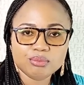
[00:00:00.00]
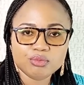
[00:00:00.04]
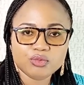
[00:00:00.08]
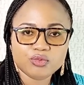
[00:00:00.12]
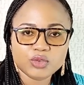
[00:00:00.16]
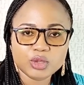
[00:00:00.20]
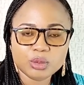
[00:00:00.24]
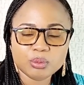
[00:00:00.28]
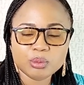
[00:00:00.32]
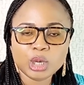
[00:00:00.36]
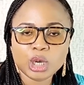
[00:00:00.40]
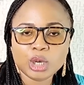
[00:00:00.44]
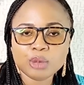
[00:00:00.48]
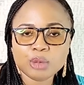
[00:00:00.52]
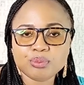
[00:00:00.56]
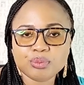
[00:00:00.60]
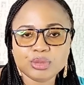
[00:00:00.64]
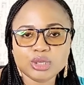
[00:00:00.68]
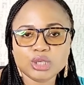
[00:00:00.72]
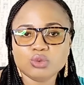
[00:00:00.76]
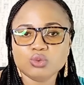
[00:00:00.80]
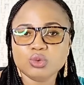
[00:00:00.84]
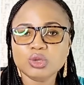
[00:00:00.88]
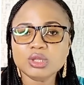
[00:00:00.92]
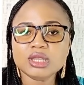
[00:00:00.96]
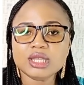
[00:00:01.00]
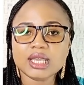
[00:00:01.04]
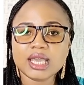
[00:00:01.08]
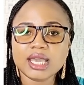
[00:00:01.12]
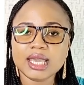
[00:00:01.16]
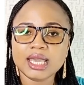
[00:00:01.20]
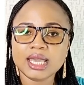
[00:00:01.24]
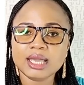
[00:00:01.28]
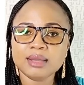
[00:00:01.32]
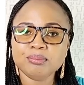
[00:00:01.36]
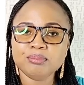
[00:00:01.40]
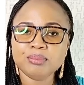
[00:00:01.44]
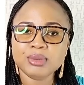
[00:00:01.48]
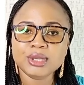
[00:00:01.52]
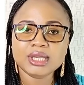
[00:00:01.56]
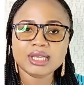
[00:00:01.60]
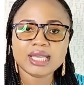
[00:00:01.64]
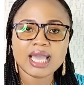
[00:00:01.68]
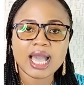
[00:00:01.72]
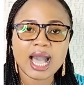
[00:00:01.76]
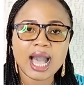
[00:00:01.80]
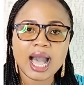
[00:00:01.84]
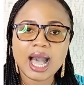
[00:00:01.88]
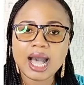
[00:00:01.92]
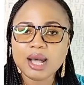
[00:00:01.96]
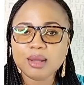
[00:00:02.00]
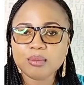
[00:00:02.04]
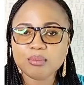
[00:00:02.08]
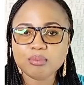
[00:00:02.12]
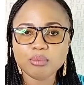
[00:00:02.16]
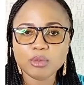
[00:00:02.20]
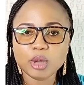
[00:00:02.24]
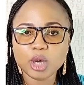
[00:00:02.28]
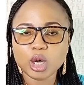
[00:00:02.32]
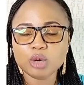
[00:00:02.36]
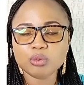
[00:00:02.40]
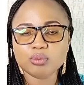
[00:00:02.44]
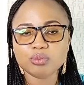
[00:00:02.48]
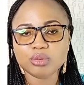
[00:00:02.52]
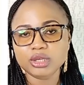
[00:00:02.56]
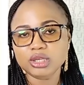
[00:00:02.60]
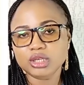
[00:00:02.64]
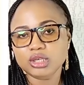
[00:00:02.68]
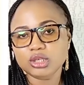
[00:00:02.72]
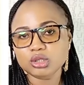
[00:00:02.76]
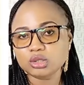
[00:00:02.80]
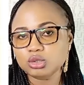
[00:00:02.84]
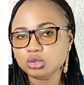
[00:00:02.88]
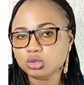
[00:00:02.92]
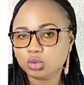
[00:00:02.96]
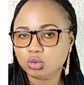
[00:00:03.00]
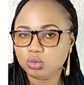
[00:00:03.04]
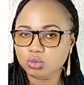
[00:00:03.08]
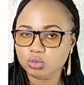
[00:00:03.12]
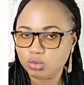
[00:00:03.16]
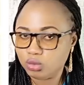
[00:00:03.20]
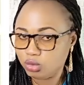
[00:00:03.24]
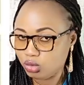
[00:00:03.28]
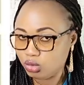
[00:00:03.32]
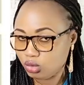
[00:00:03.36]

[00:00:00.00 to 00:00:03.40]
female pig with a bigger male pig. No,